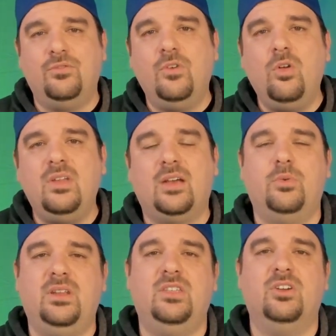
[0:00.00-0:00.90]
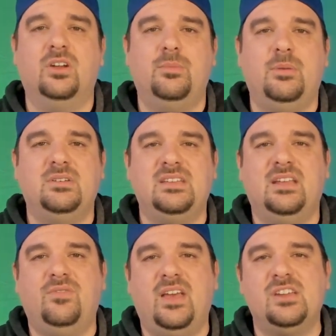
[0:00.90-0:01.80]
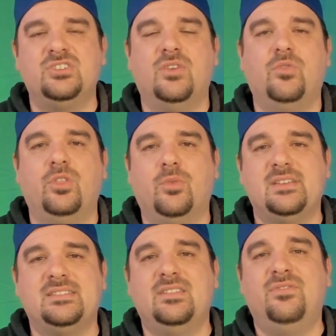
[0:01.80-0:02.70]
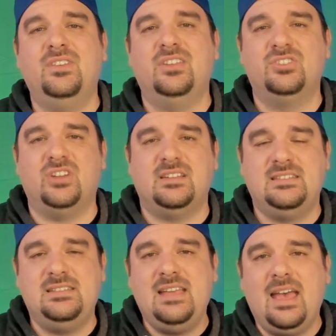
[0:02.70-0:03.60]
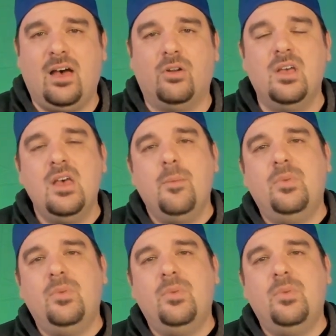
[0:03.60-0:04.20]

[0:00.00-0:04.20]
fold equity that you're going to be able to take advantage of when the rest of the field shuts down,